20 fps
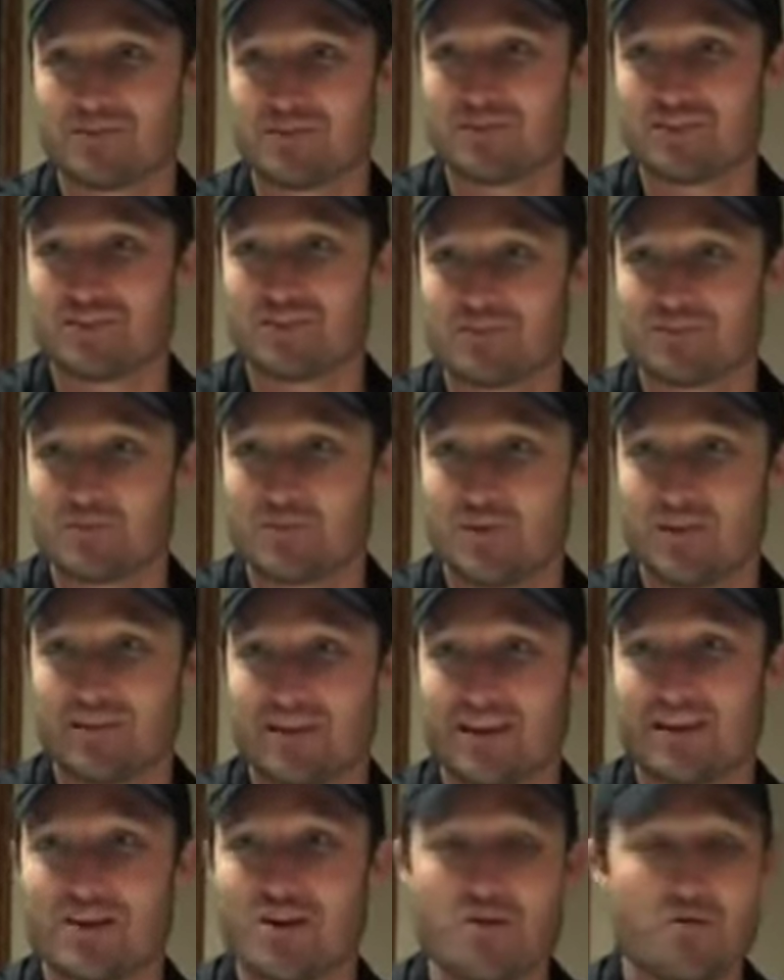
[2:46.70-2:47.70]
She just appeared
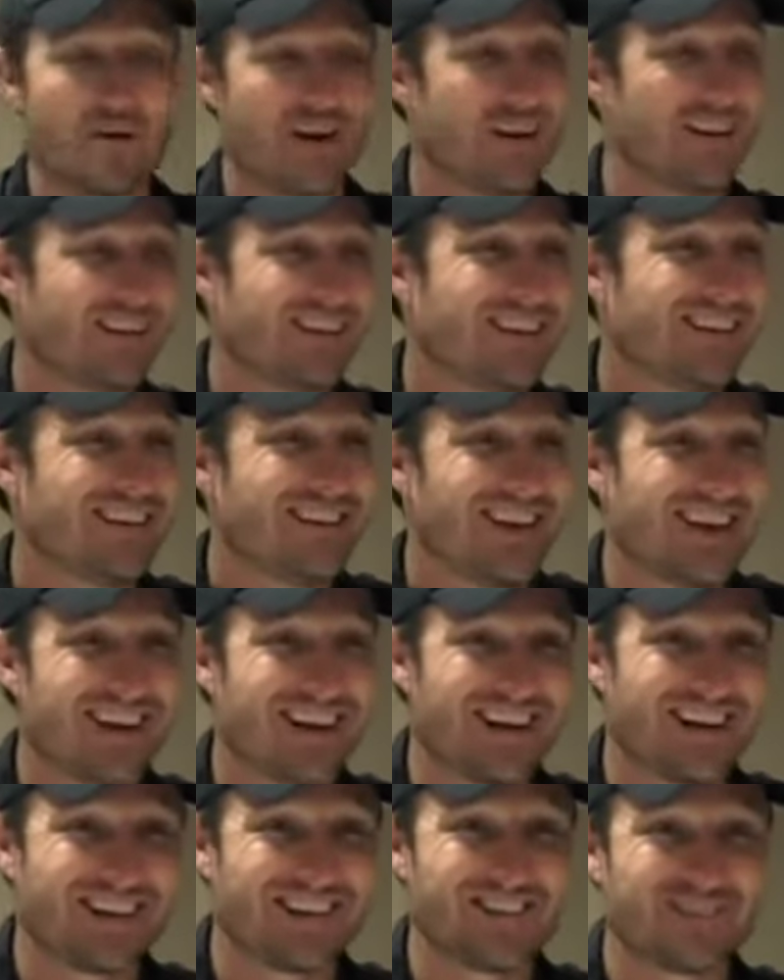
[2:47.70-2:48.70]
out of nowhere.
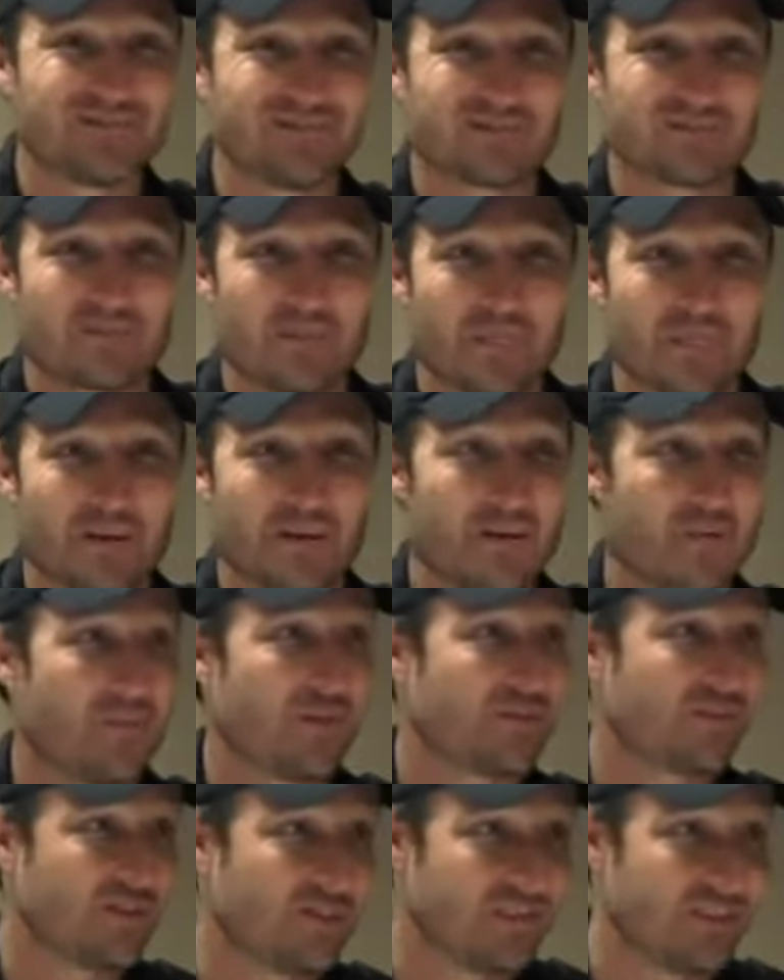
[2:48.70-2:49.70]
Um, you know, but
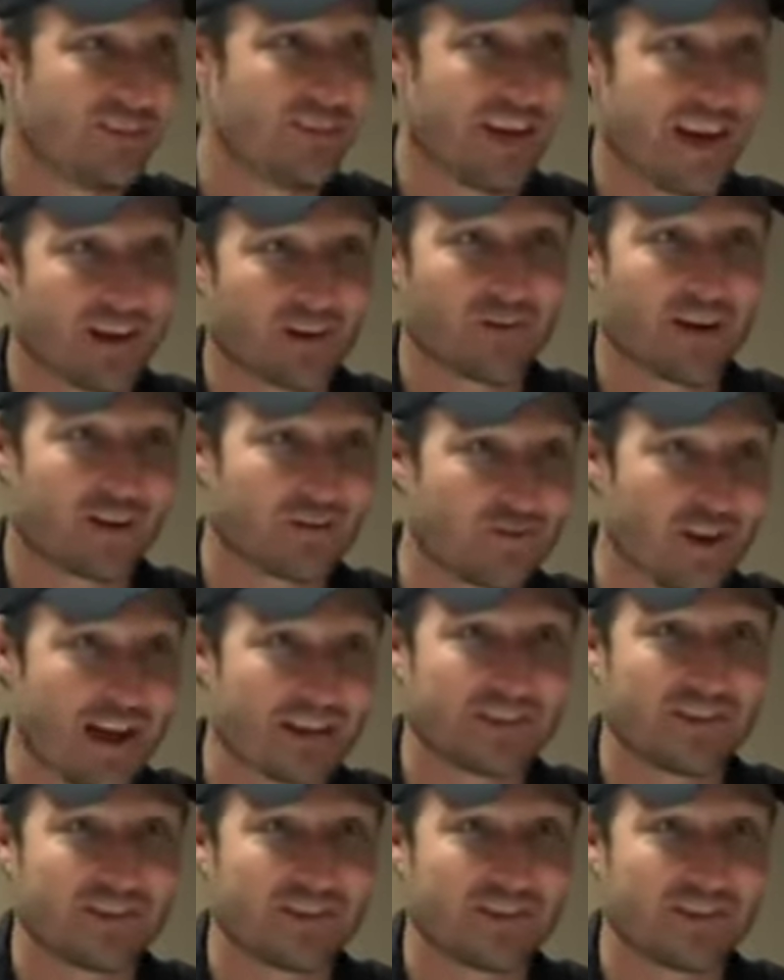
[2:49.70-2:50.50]
she had a great track.